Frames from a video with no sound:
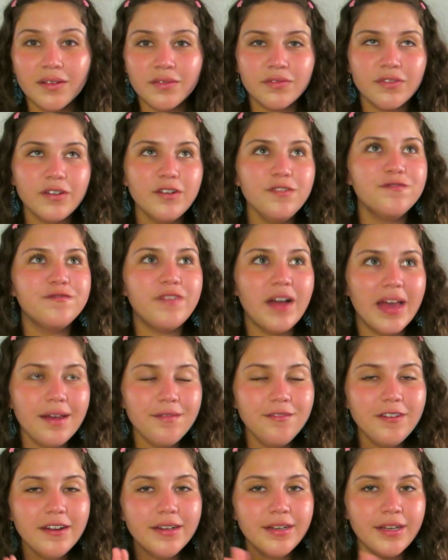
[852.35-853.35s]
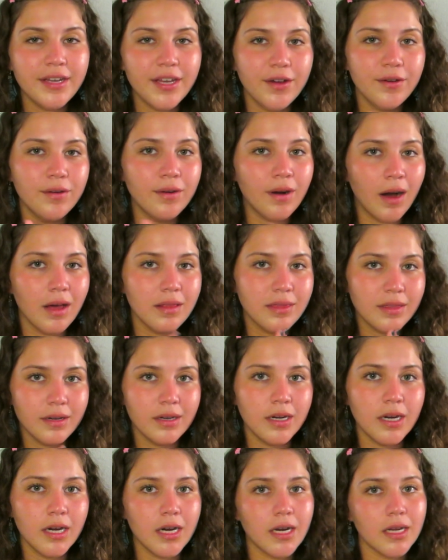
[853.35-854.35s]
For favorite new
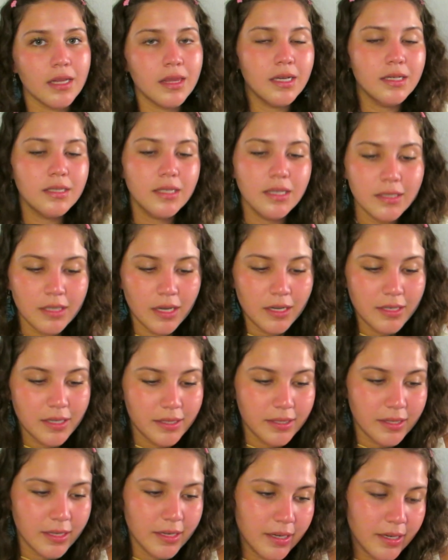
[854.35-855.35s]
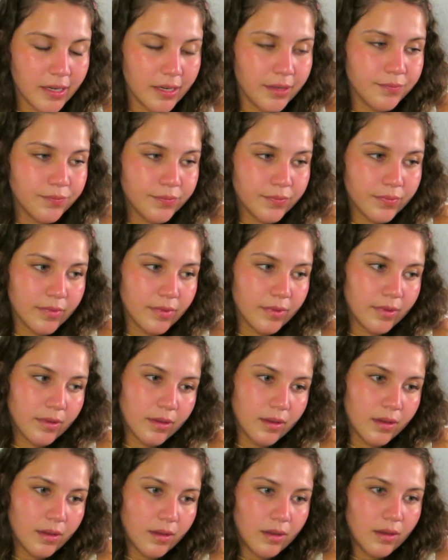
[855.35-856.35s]
author, this is honestly
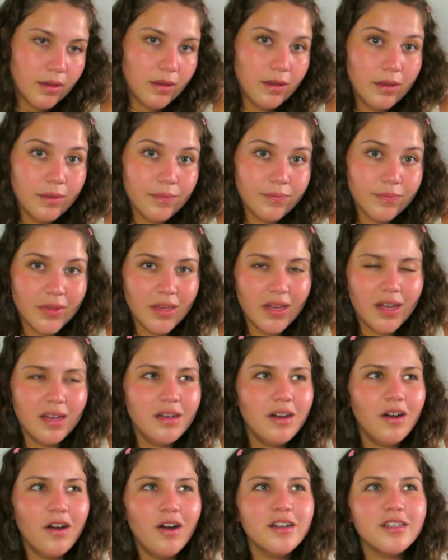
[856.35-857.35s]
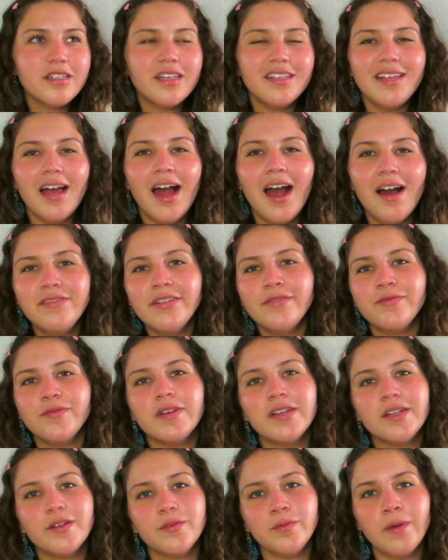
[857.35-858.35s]
kind of hard because I haven't
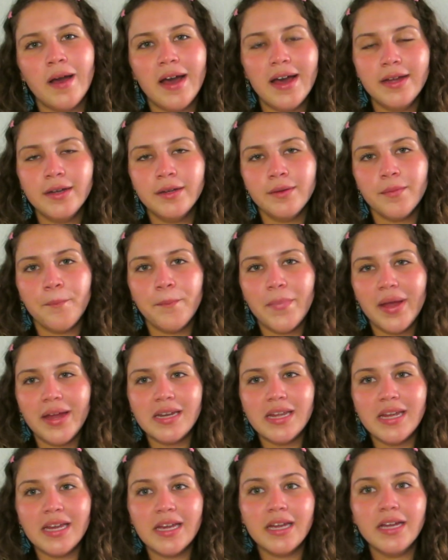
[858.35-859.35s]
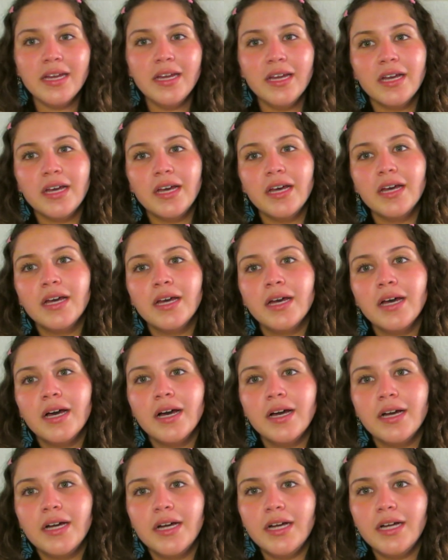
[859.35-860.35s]
like read many
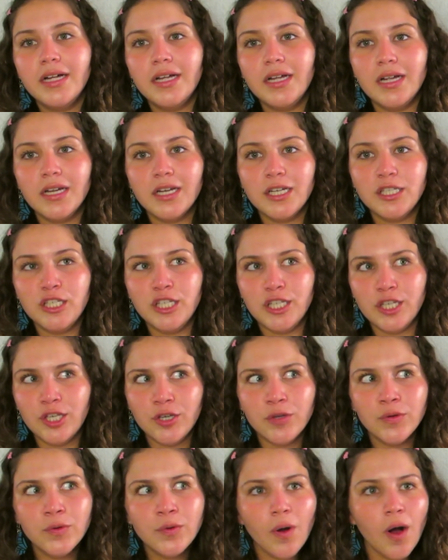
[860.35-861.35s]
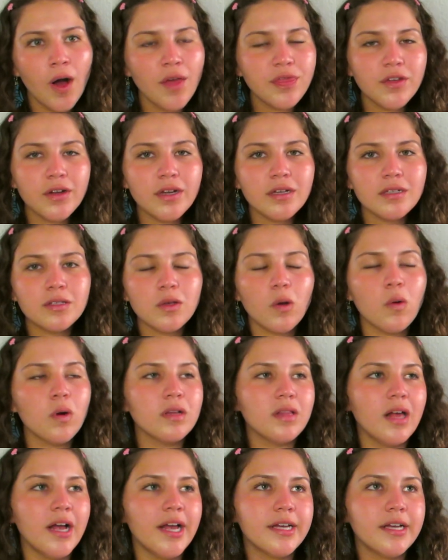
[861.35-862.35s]
new authors, or
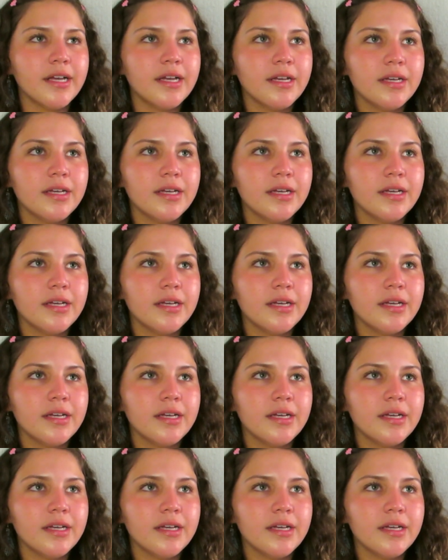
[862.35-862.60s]
like